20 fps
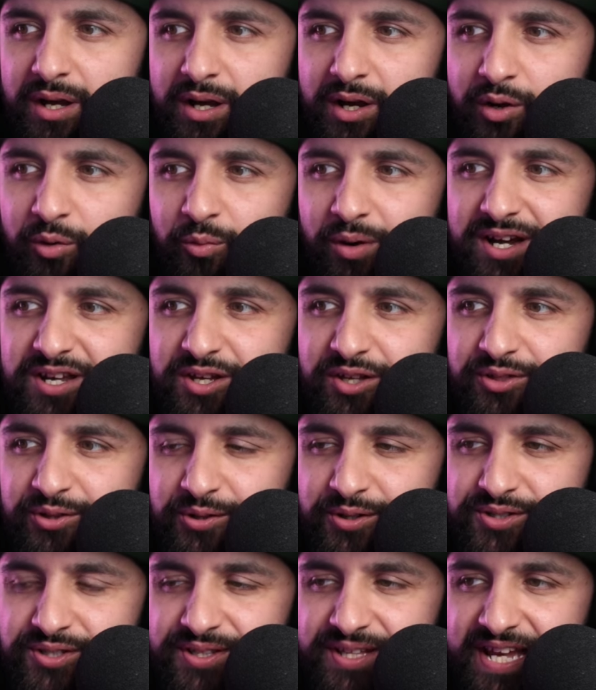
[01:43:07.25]
What are your
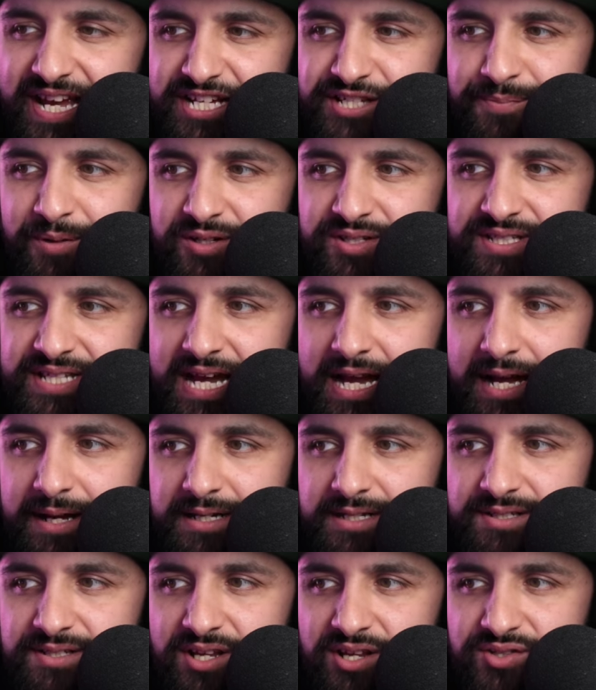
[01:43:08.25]
thoughts on the Xbox
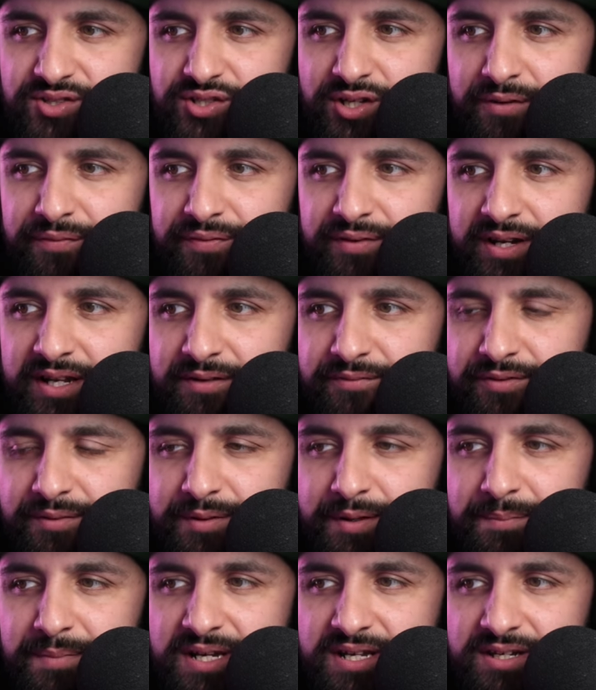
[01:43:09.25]
tax softening from
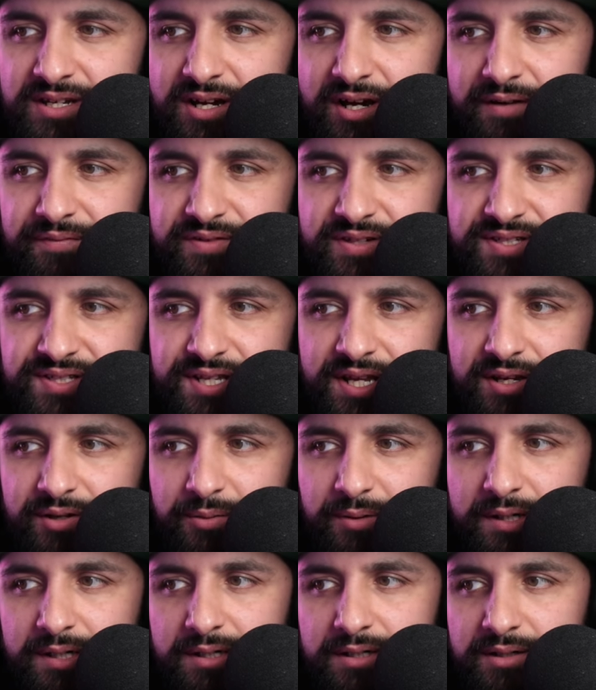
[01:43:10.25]
the media after
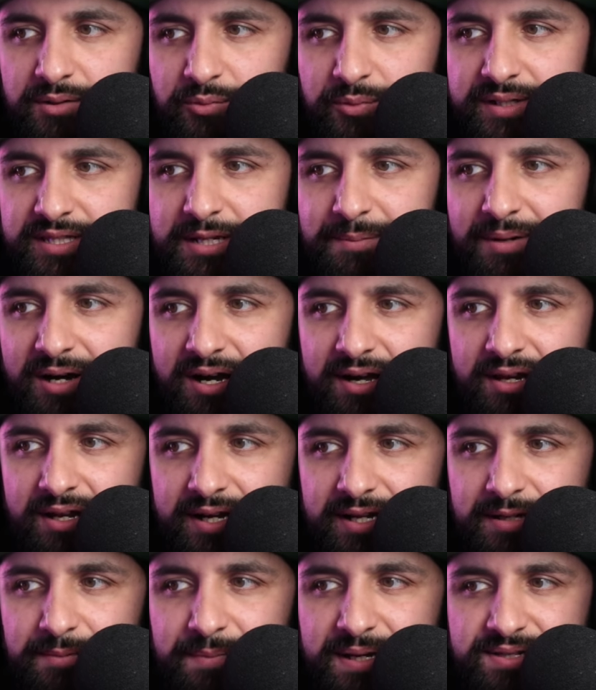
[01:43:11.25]
work with them
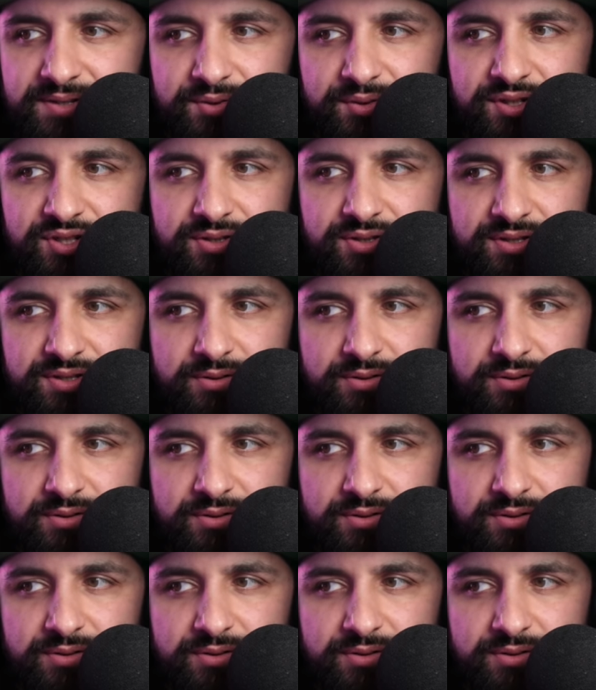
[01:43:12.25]
highlighting mental issues and